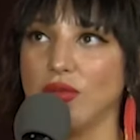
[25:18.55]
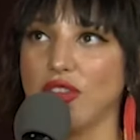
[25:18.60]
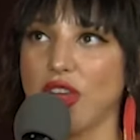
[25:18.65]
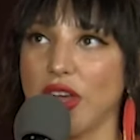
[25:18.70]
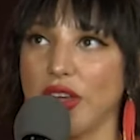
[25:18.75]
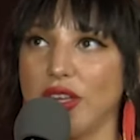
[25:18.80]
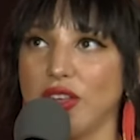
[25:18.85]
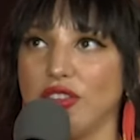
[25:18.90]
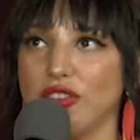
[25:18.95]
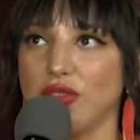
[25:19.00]

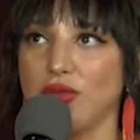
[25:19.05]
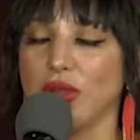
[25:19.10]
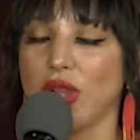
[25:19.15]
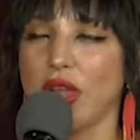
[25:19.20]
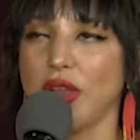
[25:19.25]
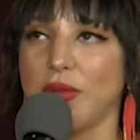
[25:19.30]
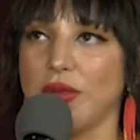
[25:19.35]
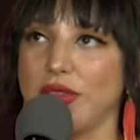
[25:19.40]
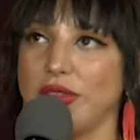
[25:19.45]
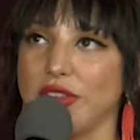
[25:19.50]
talking to a
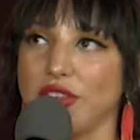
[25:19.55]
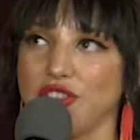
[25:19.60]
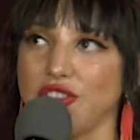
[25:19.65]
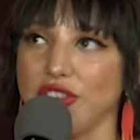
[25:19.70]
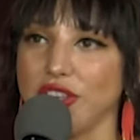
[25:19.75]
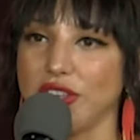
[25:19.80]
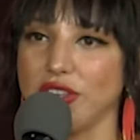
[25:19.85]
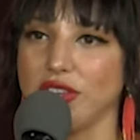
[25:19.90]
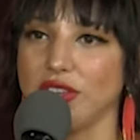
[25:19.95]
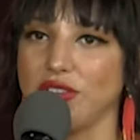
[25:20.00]
lot of
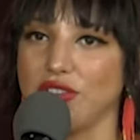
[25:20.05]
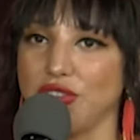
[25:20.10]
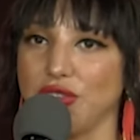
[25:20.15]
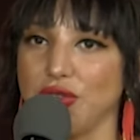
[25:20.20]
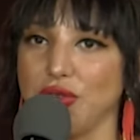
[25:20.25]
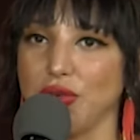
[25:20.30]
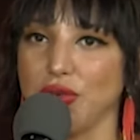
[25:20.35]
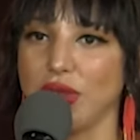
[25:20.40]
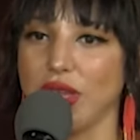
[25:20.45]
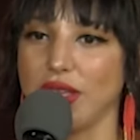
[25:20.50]
musicians
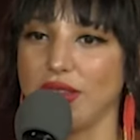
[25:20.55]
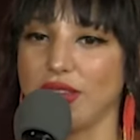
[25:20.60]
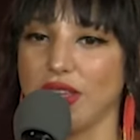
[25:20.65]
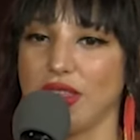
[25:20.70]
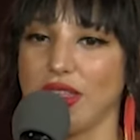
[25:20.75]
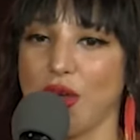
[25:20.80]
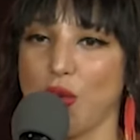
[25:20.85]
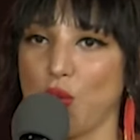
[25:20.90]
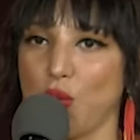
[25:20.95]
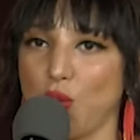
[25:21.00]
too. They say
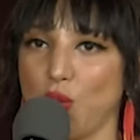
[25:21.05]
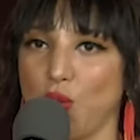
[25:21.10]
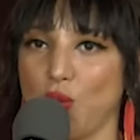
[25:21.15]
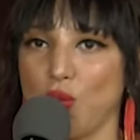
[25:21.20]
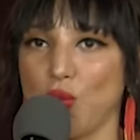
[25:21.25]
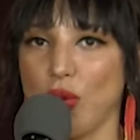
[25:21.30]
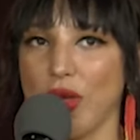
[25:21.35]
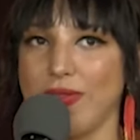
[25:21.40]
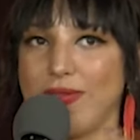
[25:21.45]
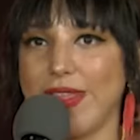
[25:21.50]
that
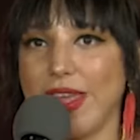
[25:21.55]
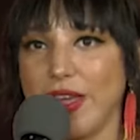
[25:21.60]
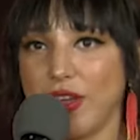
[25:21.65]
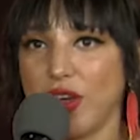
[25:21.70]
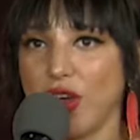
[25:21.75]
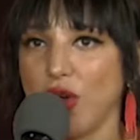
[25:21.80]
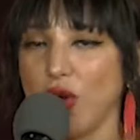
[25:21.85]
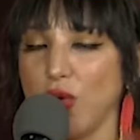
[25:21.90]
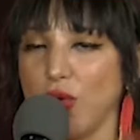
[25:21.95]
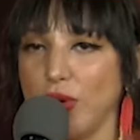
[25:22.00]
when they
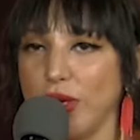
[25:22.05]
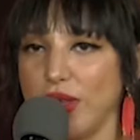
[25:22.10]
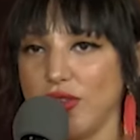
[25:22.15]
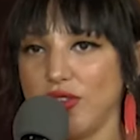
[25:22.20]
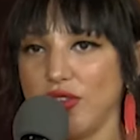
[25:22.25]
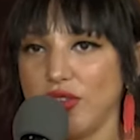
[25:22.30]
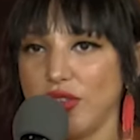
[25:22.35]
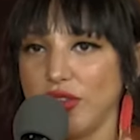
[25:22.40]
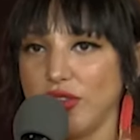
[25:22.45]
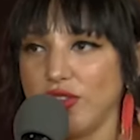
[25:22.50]
go
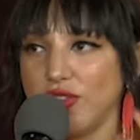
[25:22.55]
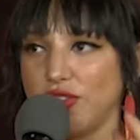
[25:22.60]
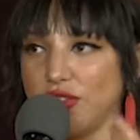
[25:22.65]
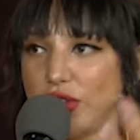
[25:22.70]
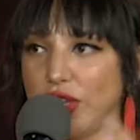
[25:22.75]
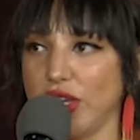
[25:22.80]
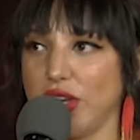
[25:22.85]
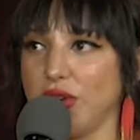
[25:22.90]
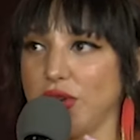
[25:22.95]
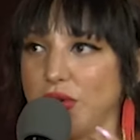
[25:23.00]
into the
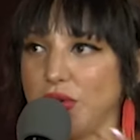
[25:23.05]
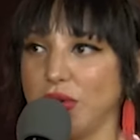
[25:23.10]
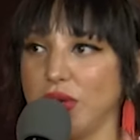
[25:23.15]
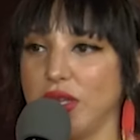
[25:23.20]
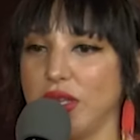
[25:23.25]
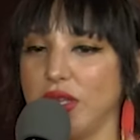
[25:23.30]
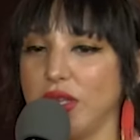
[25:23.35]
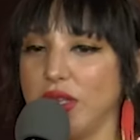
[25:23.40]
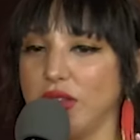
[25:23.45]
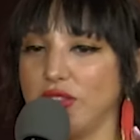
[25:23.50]
studio
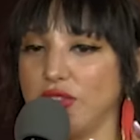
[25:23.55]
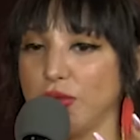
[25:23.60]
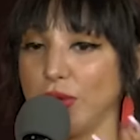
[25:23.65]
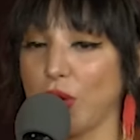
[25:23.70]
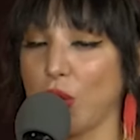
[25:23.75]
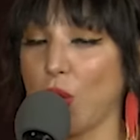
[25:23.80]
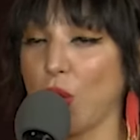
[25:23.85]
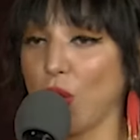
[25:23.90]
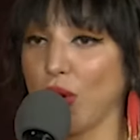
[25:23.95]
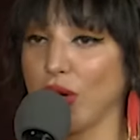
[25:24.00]
to
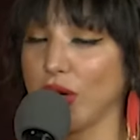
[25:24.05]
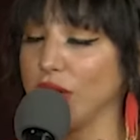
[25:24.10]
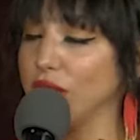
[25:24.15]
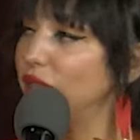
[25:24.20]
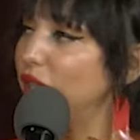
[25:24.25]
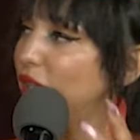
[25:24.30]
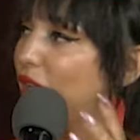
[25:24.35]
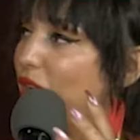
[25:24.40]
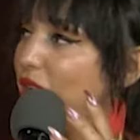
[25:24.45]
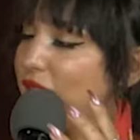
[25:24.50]
record,
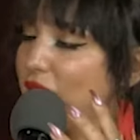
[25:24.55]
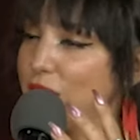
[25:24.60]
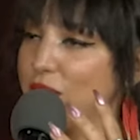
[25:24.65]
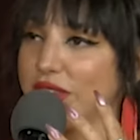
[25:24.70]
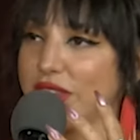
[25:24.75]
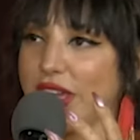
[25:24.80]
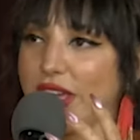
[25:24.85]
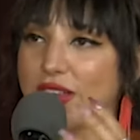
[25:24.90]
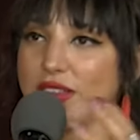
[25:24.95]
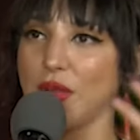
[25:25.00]
a lot of
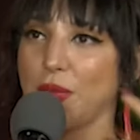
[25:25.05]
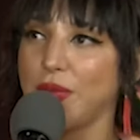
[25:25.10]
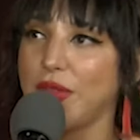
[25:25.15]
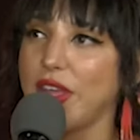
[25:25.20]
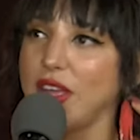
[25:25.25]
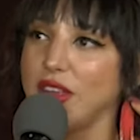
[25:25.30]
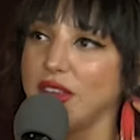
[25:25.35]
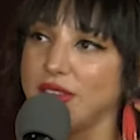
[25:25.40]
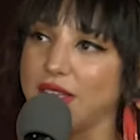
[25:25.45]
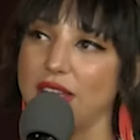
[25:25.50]
times like
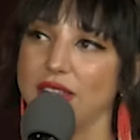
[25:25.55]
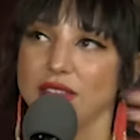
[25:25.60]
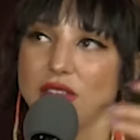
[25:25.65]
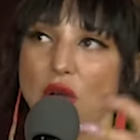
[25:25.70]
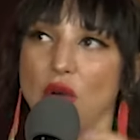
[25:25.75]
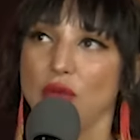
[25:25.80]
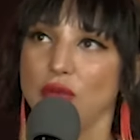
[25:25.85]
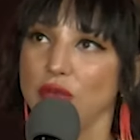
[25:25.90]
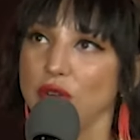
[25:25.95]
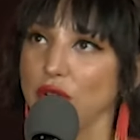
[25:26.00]
something takes
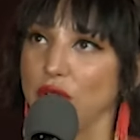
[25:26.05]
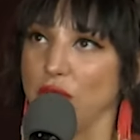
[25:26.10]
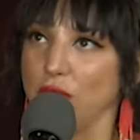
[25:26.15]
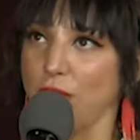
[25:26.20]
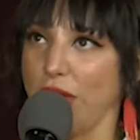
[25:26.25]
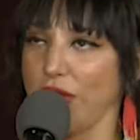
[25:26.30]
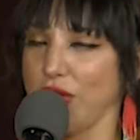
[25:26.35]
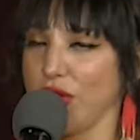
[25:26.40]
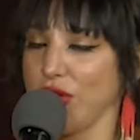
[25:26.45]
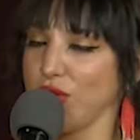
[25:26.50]
over,
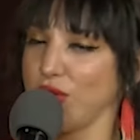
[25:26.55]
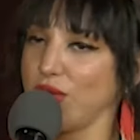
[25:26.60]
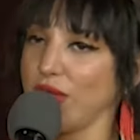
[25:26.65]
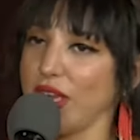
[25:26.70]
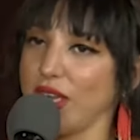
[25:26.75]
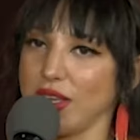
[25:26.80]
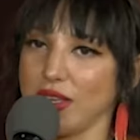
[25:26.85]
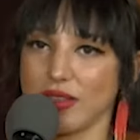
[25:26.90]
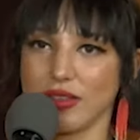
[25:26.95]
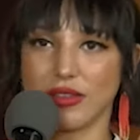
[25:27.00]
whether
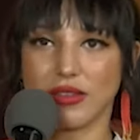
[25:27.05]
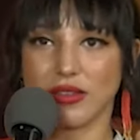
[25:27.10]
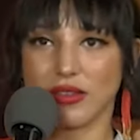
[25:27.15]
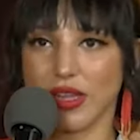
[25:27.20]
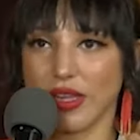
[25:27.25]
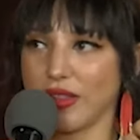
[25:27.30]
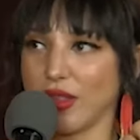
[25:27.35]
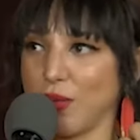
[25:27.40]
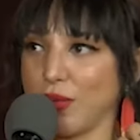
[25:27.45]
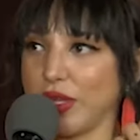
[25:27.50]
like it's
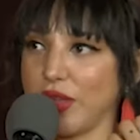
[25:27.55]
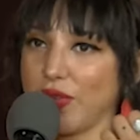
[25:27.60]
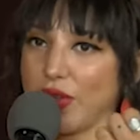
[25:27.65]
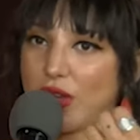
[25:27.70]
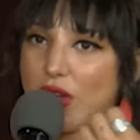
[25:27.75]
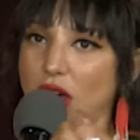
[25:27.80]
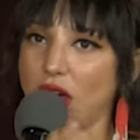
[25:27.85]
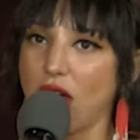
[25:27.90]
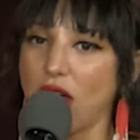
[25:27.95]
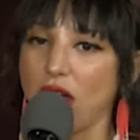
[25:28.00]
like they believe in
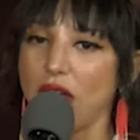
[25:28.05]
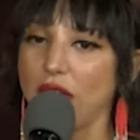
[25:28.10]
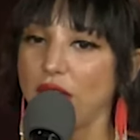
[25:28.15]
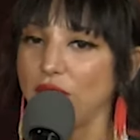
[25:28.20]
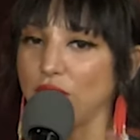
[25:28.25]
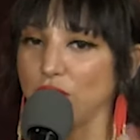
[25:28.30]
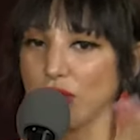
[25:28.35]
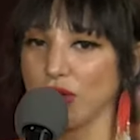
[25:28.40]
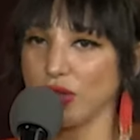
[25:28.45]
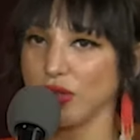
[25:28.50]
God
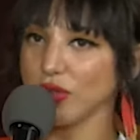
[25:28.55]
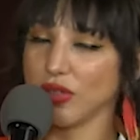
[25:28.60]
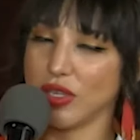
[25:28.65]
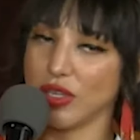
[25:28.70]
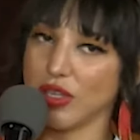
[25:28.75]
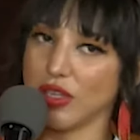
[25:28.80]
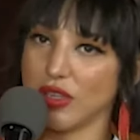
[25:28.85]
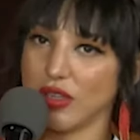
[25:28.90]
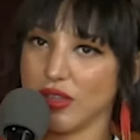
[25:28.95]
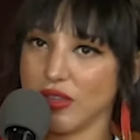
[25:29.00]
or
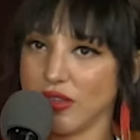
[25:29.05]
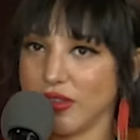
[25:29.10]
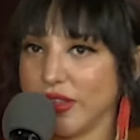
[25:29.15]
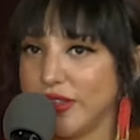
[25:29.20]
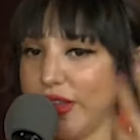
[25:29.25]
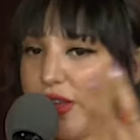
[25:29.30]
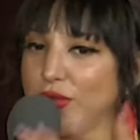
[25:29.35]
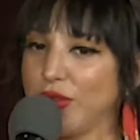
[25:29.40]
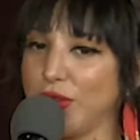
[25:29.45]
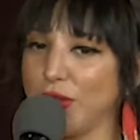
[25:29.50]
the
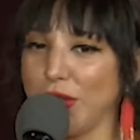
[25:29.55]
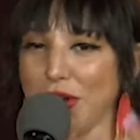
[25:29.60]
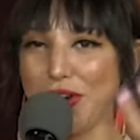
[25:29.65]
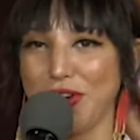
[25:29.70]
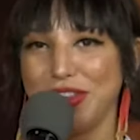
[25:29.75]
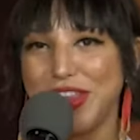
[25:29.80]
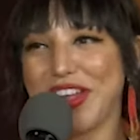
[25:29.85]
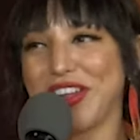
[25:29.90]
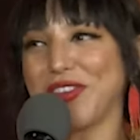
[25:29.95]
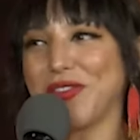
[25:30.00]
devil
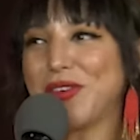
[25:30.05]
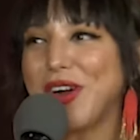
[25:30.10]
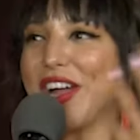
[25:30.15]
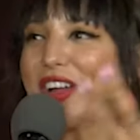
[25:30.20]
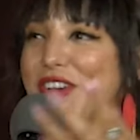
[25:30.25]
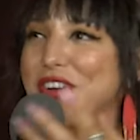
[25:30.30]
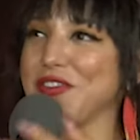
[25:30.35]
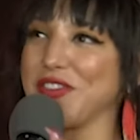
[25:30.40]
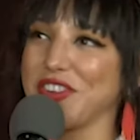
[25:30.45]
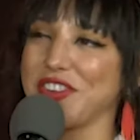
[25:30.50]
or like what,
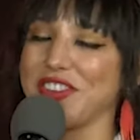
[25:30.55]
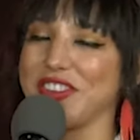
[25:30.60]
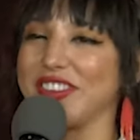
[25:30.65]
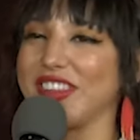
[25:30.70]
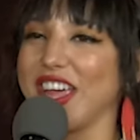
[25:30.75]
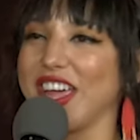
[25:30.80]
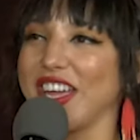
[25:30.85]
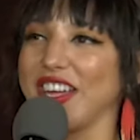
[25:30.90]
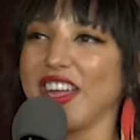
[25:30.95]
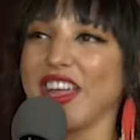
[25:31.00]
or if it's just
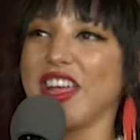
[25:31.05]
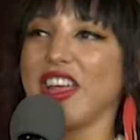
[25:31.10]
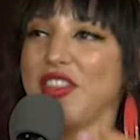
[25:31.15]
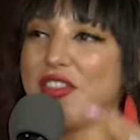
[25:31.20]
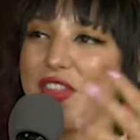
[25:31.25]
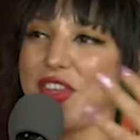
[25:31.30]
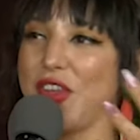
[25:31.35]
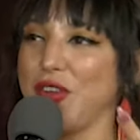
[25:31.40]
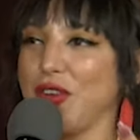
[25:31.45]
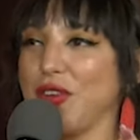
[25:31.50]
like
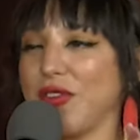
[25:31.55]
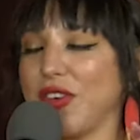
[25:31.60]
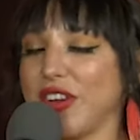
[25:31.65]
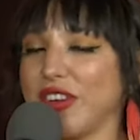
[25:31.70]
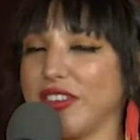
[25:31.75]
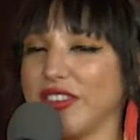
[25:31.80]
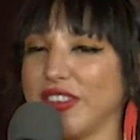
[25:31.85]
the universe.